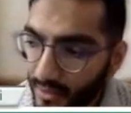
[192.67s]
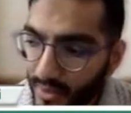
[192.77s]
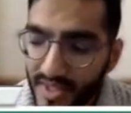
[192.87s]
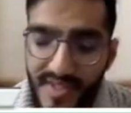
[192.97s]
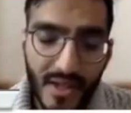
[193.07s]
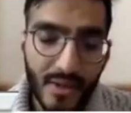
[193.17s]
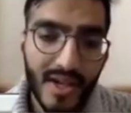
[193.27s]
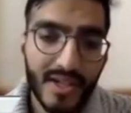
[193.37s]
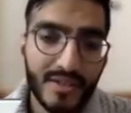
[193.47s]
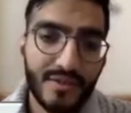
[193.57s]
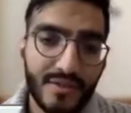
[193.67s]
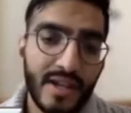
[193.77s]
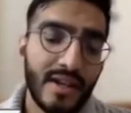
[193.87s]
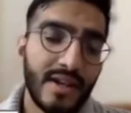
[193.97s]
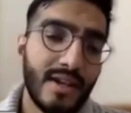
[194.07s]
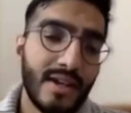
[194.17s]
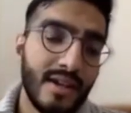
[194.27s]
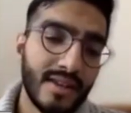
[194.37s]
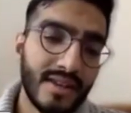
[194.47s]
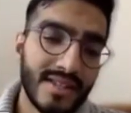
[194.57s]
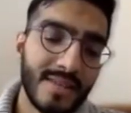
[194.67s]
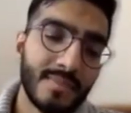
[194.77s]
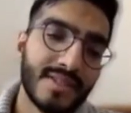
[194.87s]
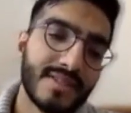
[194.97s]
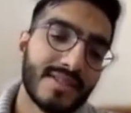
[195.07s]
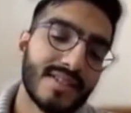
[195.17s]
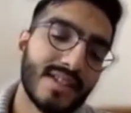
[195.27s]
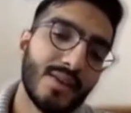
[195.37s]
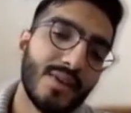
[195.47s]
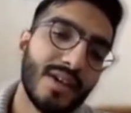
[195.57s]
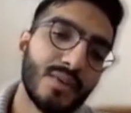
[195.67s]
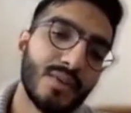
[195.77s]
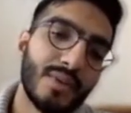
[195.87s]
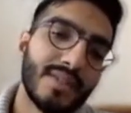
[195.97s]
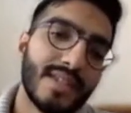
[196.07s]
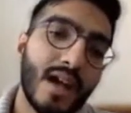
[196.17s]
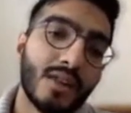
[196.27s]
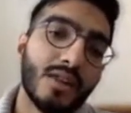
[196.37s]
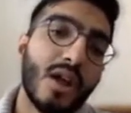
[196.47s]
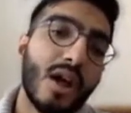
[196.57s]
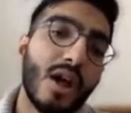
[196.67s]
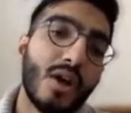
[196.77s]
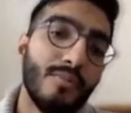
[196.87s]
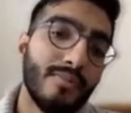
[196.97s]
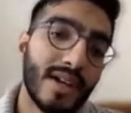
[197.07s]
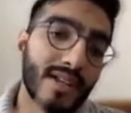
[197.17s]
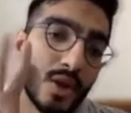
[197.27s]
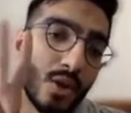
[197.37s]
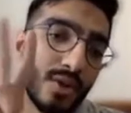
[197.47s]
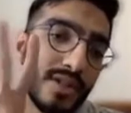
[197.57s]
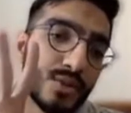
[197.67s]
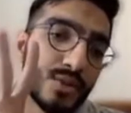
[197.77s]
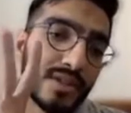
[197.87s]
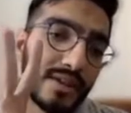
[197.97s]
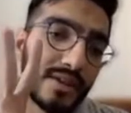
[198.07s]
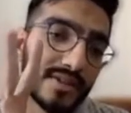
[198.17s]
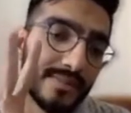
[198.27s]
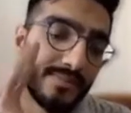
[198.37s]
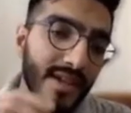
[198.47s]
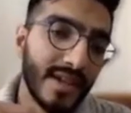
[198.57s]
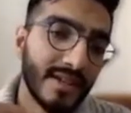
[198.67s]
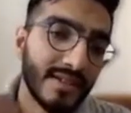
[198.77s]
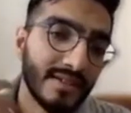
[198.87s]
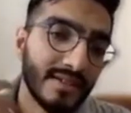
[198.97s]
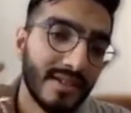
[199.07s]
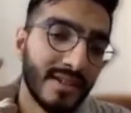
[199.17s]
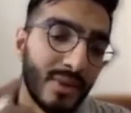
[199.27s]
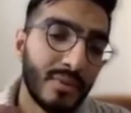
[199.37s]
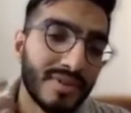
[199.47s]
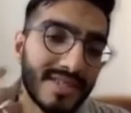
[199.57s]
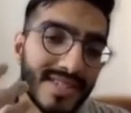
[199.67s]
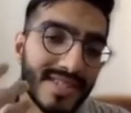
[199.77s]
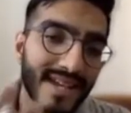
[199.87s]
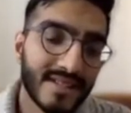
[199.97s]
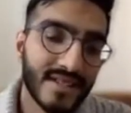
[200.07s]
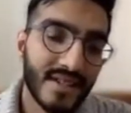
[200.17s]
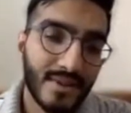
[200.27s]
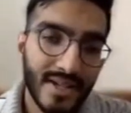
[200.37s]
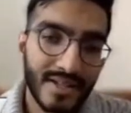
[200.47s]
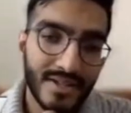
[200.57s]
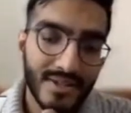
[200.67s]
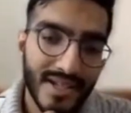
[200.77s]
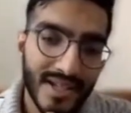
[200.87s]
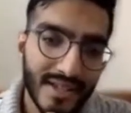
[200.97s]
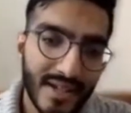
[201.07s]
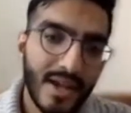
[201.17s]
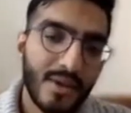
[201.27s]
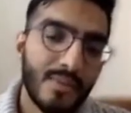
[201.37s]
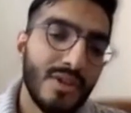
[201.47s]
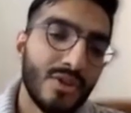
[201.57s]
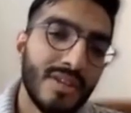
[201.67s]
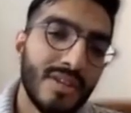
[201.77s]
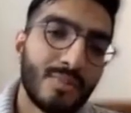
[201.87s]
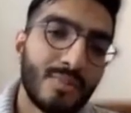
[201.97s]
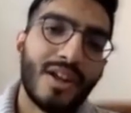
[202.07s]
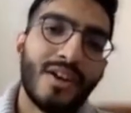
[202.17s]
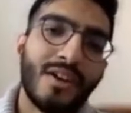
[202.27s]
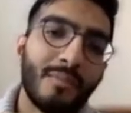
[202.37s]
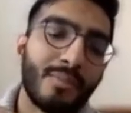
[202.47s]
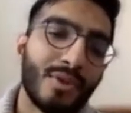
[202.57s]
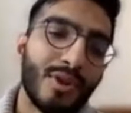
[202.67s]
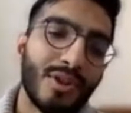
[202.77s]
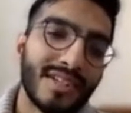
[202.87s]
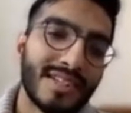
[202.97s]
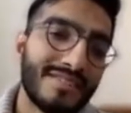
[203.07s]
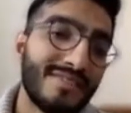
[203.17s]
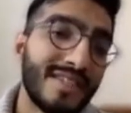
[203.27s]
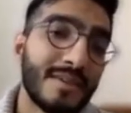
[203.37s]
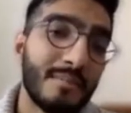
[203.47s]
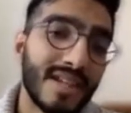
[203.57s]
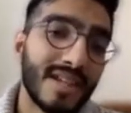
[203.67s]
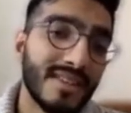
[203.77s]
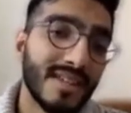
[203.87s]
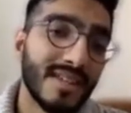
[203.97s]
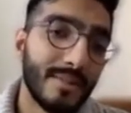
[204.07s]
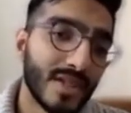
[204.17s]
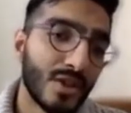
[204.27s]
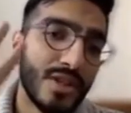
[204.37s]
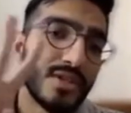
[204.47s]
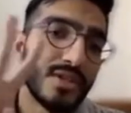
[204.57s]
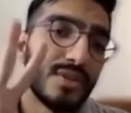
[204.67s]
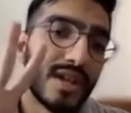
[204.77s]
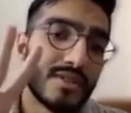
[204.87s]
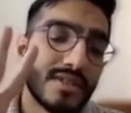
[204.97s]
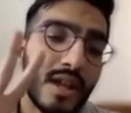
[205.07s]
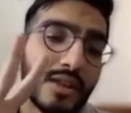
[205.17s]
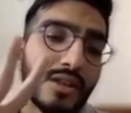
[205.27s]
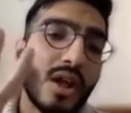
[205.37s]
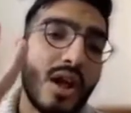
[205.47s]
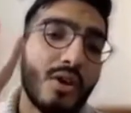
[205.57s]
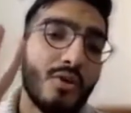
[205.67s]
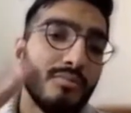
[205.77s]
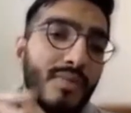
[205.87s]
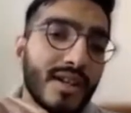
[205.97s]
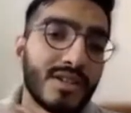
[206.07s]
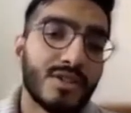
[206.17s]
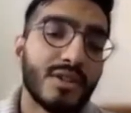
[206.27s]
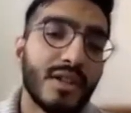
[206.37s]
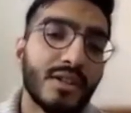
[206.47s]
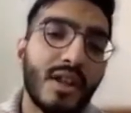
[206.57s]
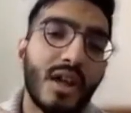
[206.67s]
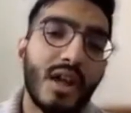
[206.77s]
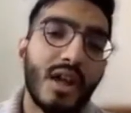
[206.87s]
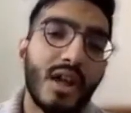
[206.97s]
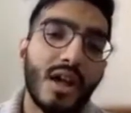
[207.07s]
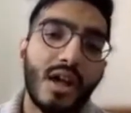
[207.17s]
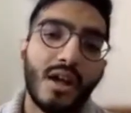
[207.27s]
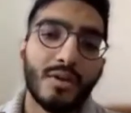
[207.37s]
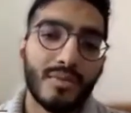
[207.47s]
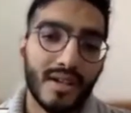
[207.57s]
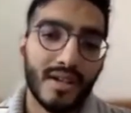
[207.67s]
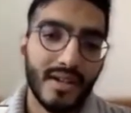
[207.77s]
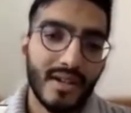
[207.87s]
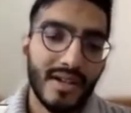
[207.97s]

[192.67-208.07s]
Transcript: with the salawat, another example is the salawat where we say Allahumma. It's only two counts. When we recite salawat together, we normally prolong it as if there's a madda. It's only two counts. Allahumma. It's not Allahumma.